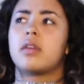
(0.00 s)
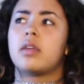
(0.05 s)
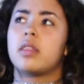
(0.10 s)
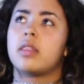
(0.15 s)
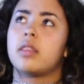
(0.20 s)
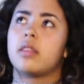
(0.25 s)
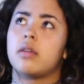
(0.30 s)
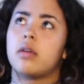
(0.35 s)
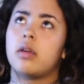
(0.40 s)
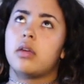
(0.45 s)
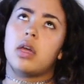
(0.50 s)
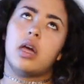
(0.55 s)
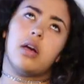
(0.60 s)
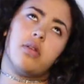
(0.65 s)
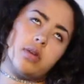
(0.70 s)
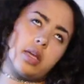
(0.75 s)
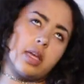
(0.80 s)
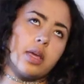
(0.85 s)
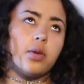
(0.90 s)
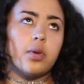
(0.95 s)

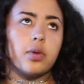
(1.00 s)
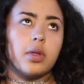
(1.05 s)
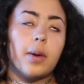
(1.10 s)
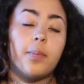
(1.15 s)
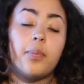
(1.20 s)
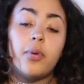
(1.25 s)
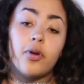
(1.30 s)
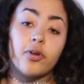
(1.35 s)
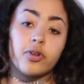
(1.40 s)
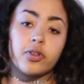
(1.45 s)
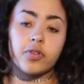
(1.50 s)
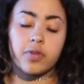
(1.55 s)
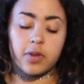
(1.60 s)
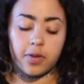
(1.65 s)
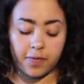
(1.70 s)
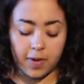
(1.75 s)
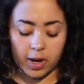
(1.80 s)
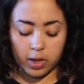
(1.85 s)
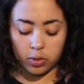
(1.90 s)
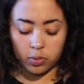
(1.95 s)
a part of
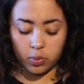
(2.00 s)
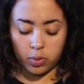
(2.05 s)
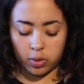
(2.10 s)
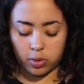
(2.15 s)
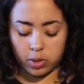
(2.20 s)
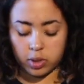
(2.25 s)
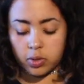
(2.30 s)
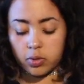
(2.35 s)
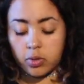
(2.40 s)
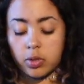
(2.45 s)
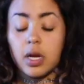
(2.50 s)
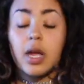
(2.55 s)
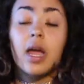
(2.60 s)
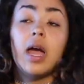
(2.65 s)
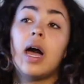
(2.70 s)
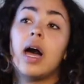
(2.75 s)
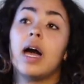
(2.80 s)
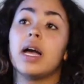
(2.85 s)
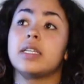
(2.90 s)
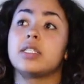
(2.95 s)
their final world tour.
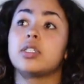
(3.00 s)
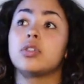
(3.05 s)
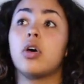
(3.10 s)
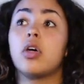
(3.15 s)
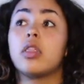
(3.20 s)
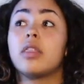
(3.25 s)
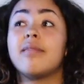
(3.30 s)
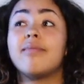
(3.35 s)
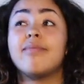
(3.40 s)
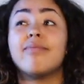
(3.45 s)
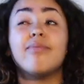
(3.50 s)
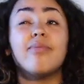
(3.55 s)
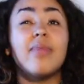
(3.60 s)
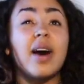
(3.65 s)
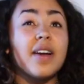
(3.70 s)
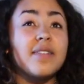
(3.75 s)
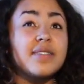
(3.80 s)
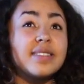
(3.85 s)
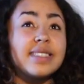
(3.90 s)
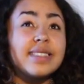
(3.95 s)
I've
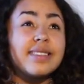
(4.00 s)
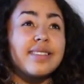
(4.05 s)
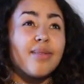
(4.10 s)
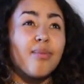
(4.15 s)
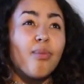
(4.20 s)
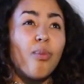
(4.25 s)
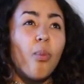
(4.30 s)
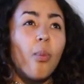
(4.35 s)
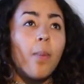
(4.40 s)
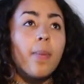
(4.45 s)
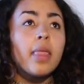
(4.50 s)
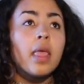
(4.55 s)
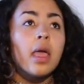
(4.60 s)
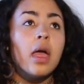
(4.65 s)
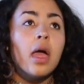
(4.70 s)
seen them.